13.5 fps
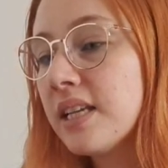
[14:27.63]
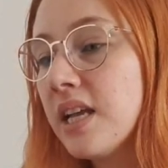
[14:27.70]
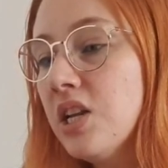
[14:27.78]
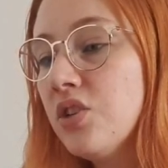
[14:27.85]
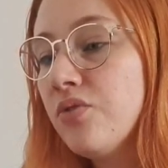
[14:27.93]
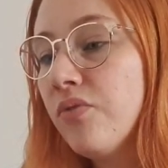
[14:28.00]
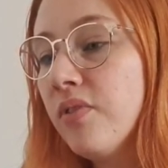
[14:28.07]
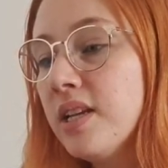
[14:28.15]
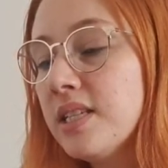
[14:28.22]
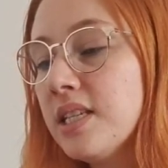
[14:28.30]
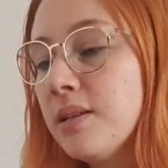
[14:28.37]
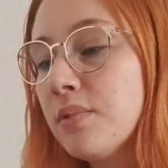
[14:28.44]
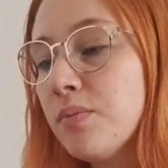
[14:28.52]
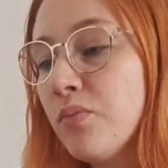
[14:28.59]
each feat
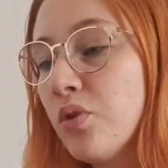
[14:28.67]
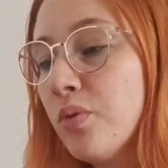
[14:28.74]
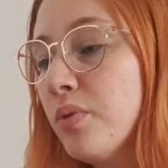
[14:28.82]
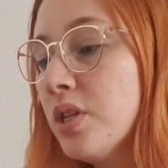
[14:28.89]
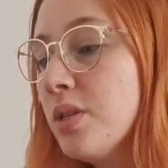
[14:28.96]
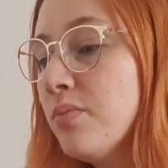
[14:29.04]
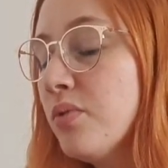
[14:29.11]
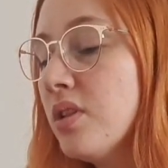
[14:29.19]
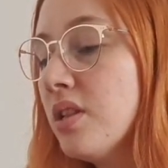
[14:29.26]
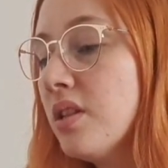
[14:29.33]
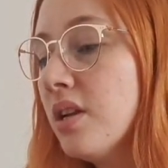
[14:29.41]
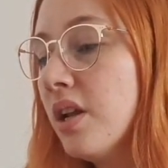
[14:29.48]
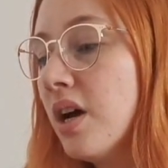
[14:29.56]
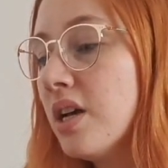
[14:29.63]
seems more impossible than
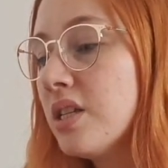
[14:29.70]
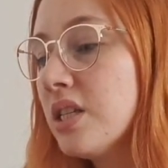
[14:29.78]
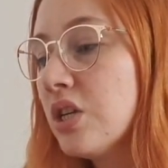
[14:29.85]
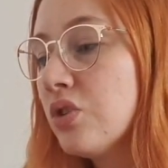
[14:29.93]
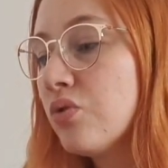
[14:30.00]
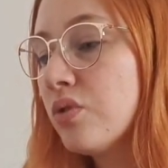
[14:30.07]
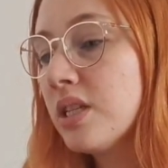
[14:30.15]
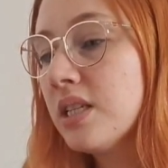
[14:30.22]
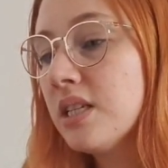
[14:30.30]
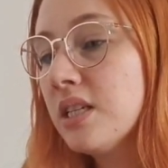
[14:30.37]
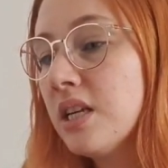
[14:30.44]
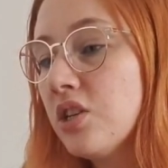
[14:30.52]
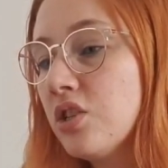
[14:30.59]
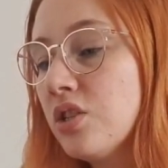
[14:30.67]
the last and draws his
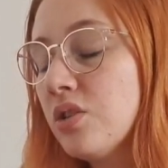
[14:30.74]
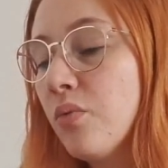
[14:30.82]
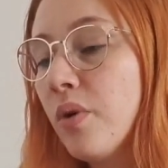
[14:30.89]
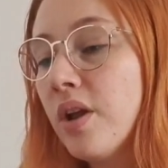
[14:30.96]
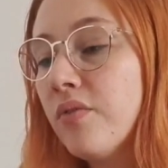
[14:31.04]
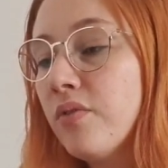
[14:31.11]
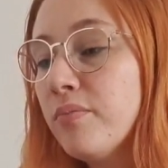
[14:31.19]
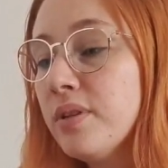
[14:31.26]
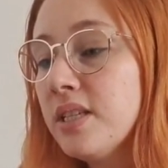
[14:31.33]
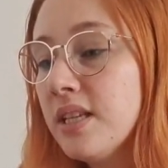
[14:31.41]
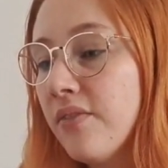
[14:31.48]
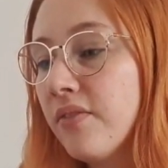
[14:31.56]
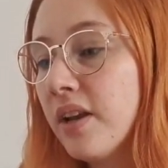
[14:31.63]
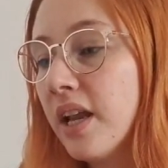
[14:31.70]
attention away from
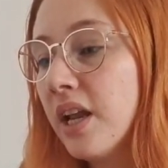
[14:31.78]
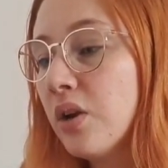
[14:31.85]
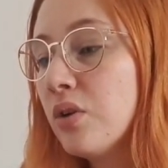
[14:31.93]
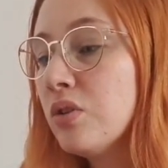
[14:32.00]
Persephone,